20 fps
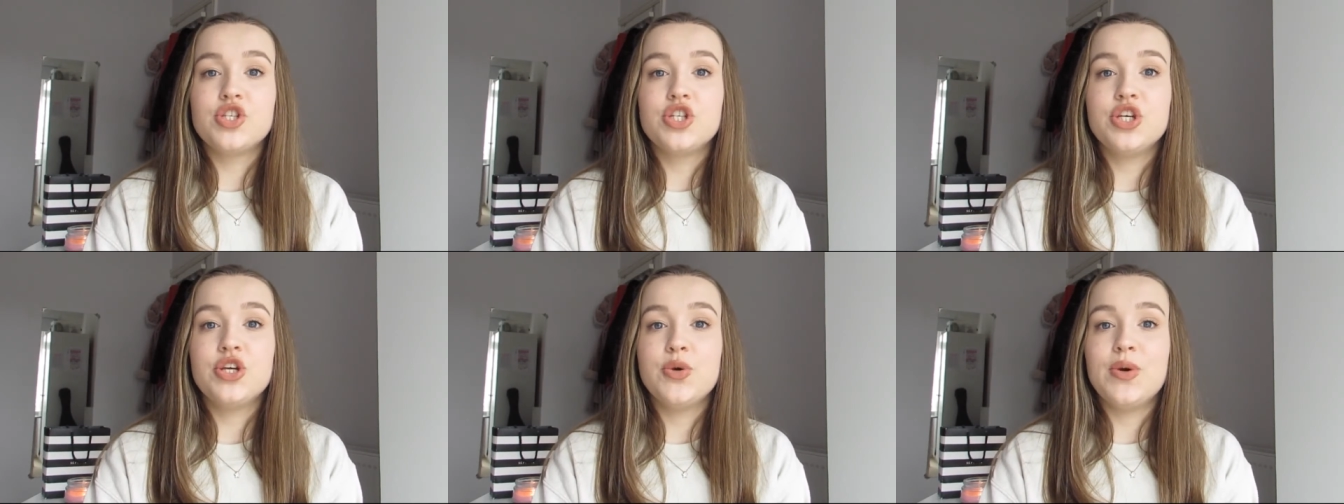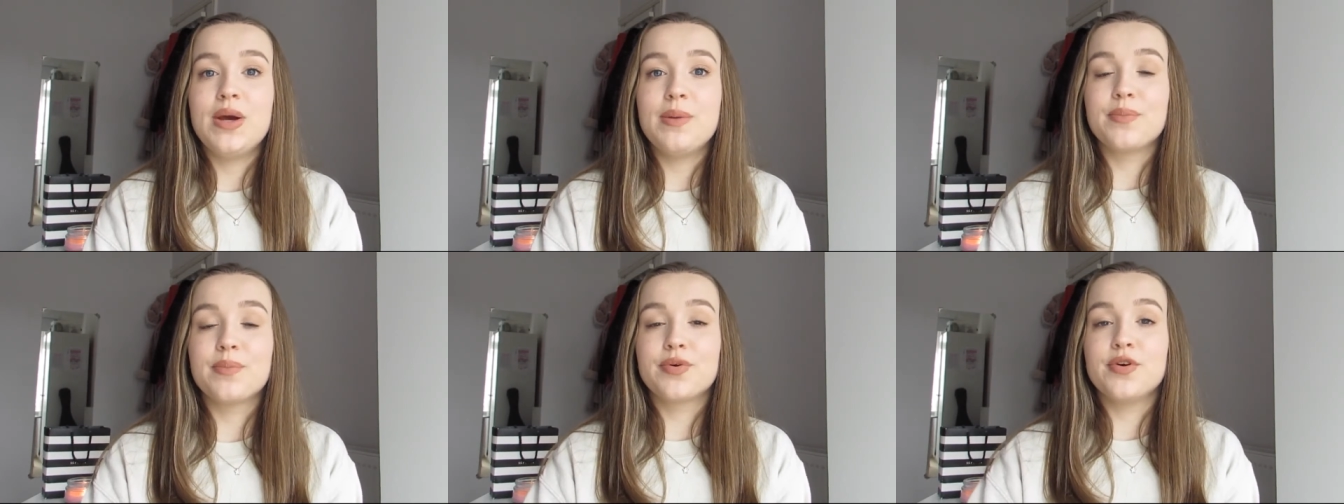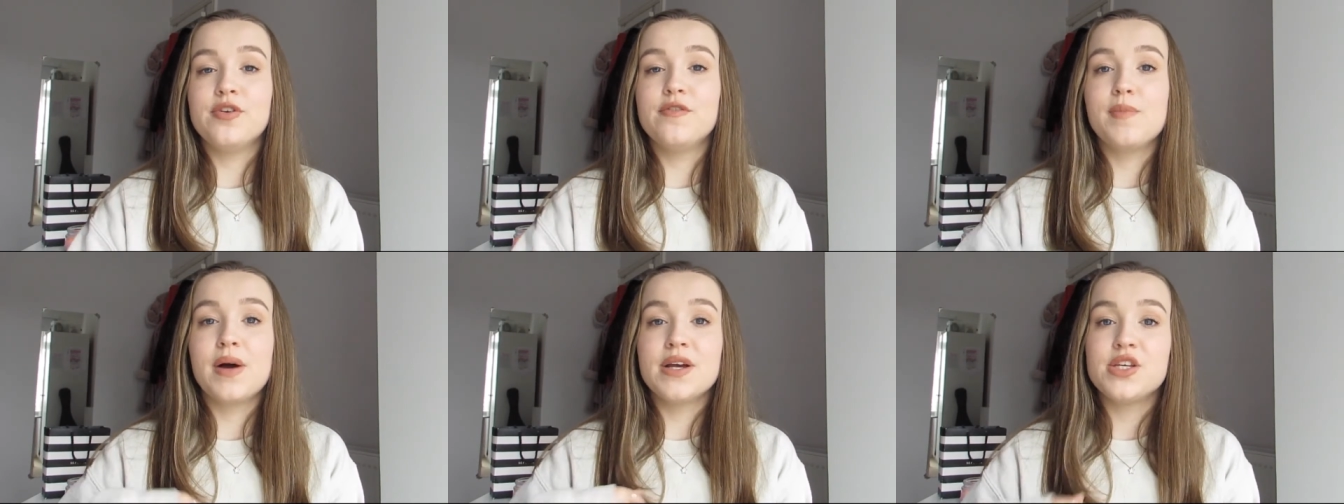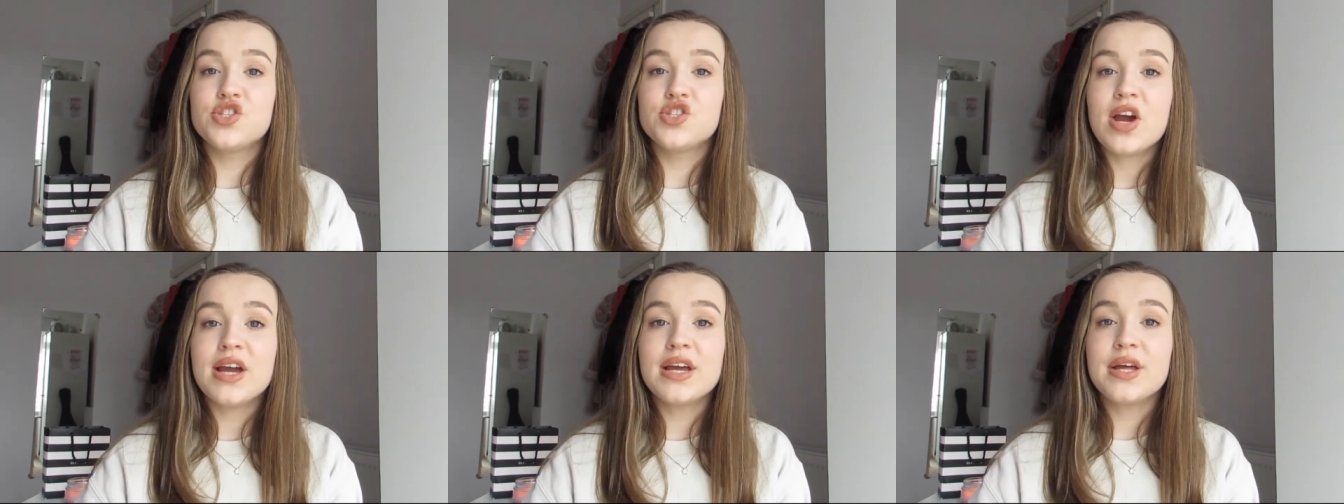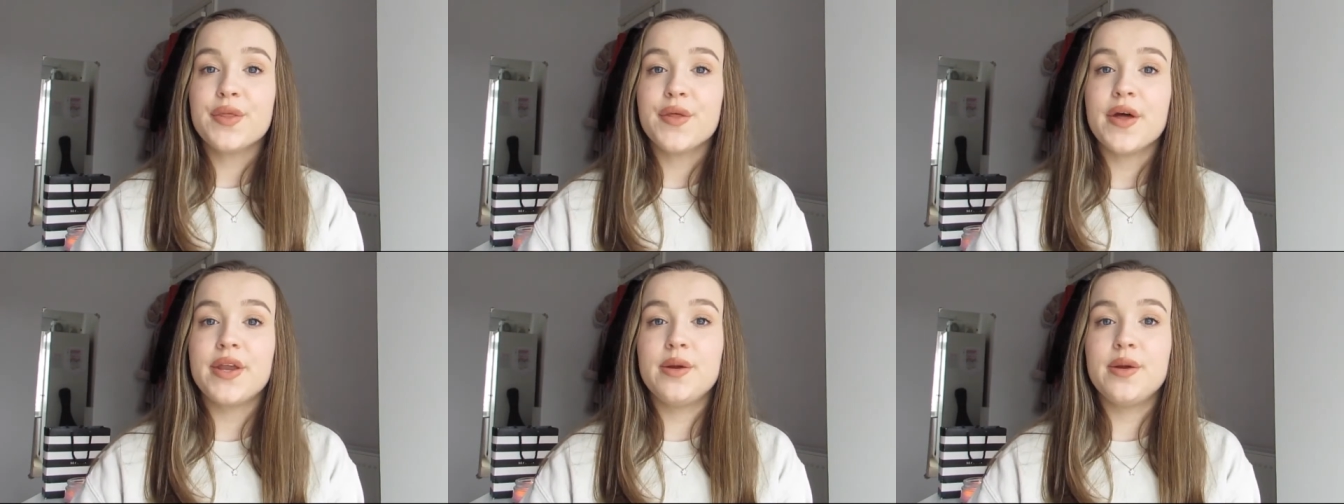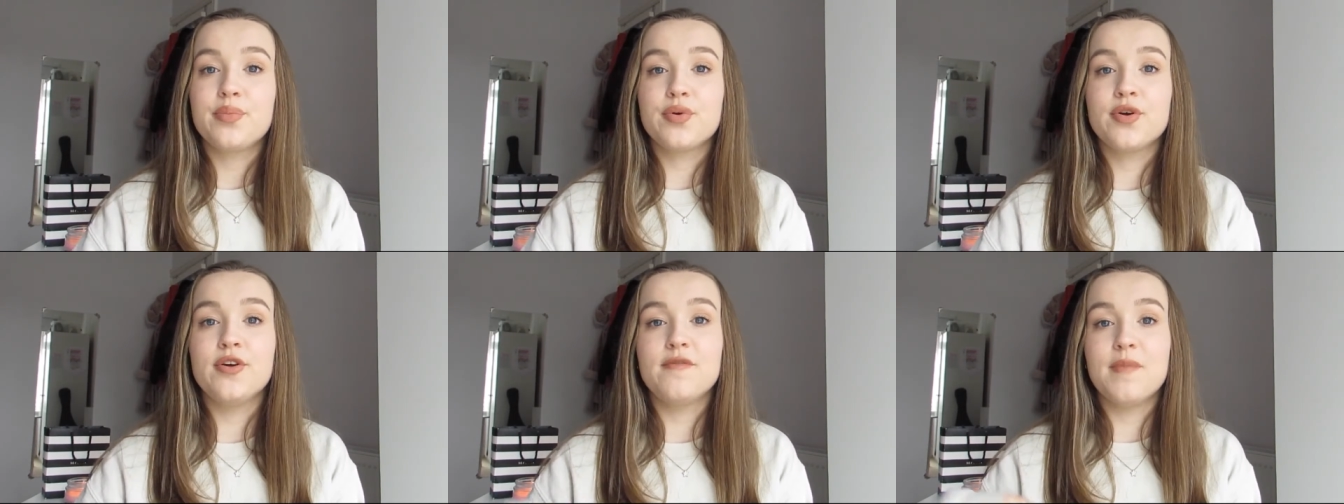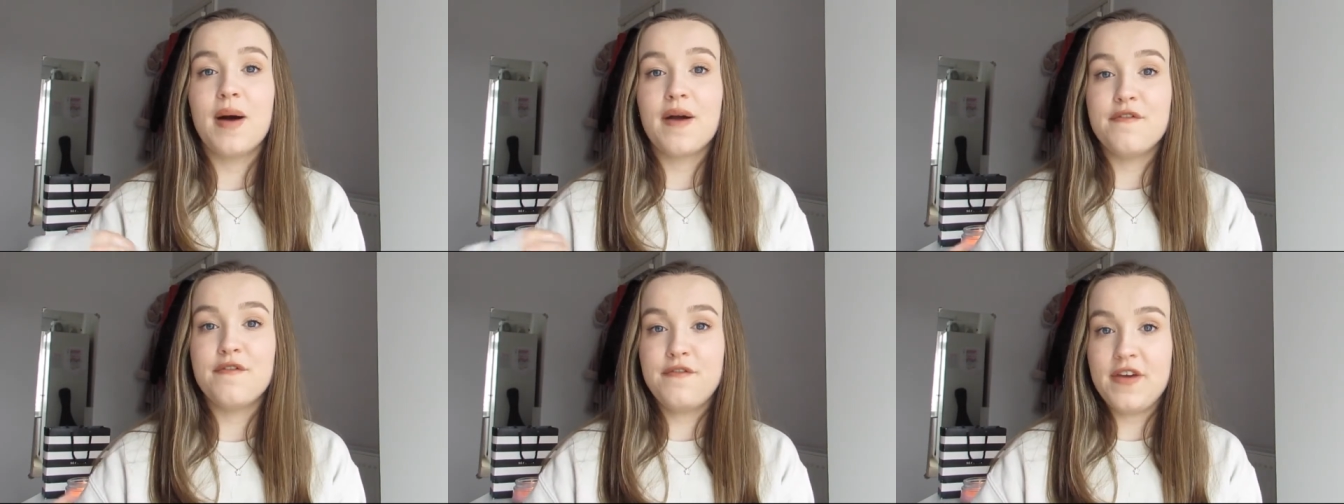to improve my strength and improve
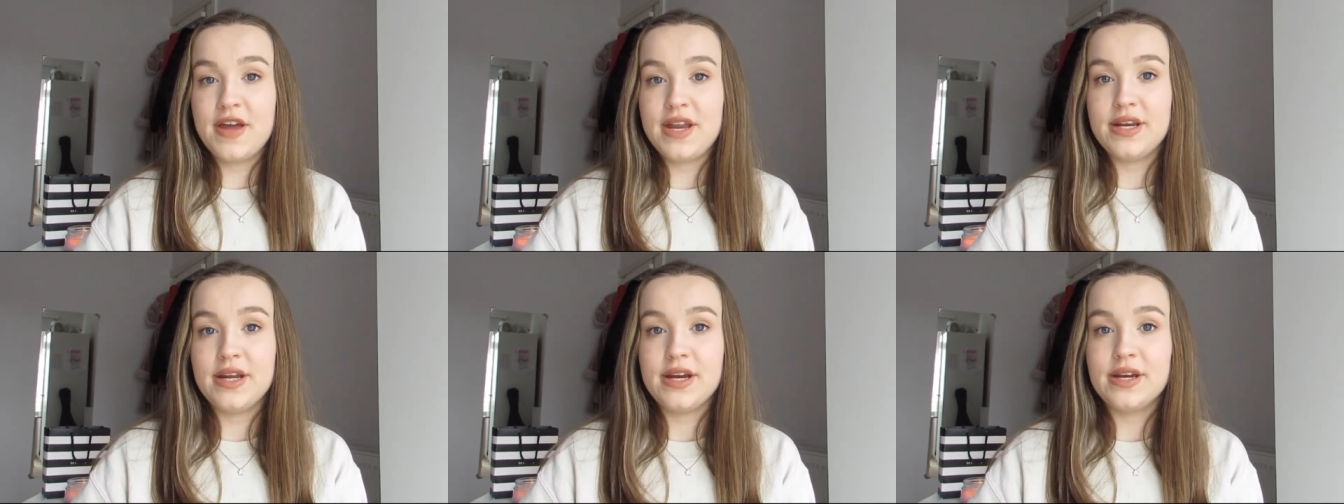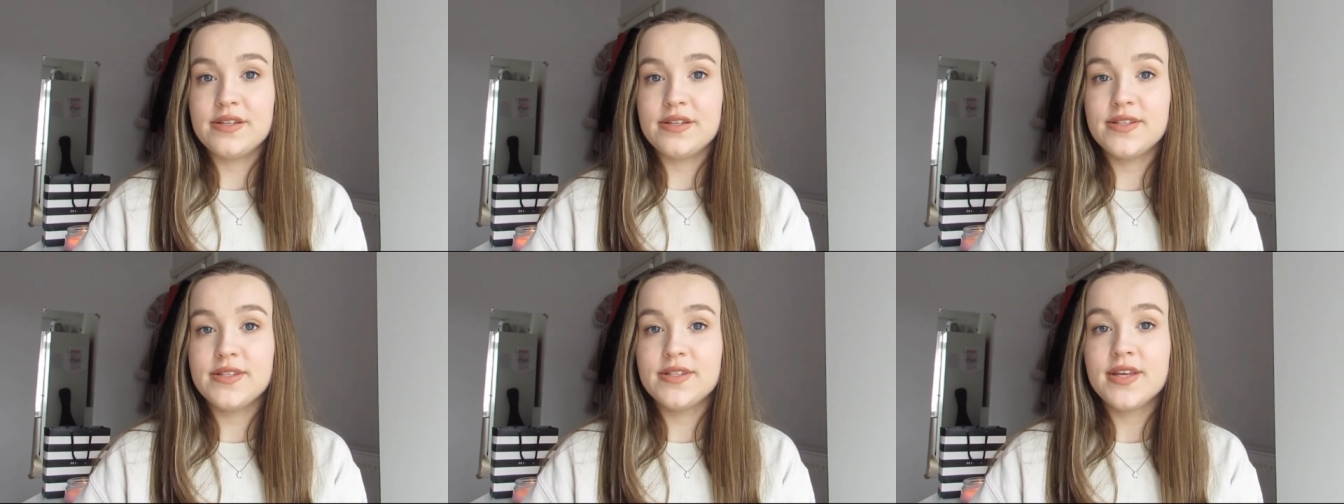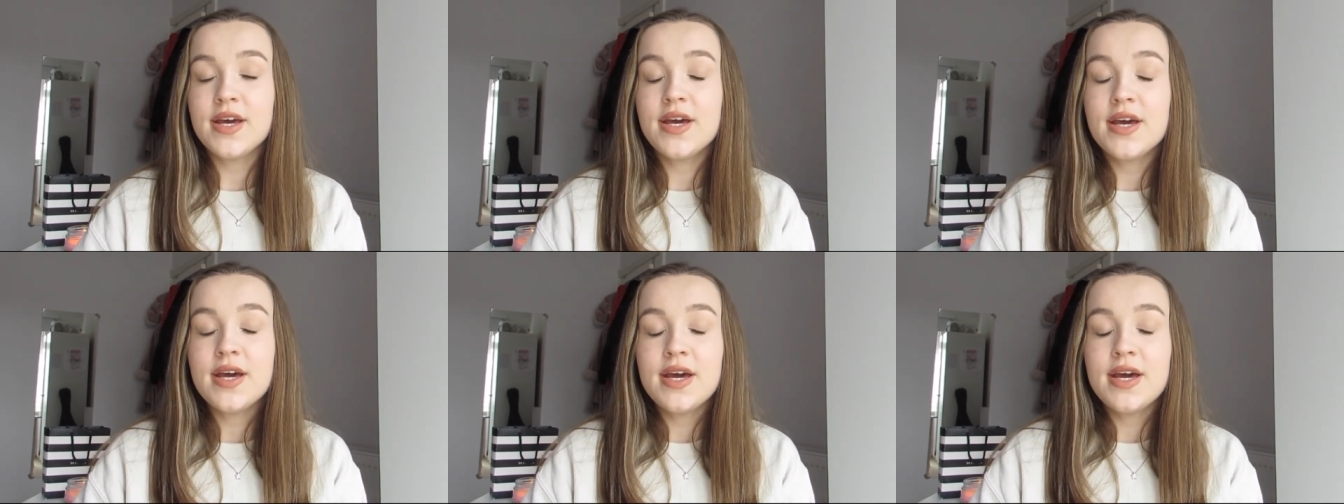my fitness.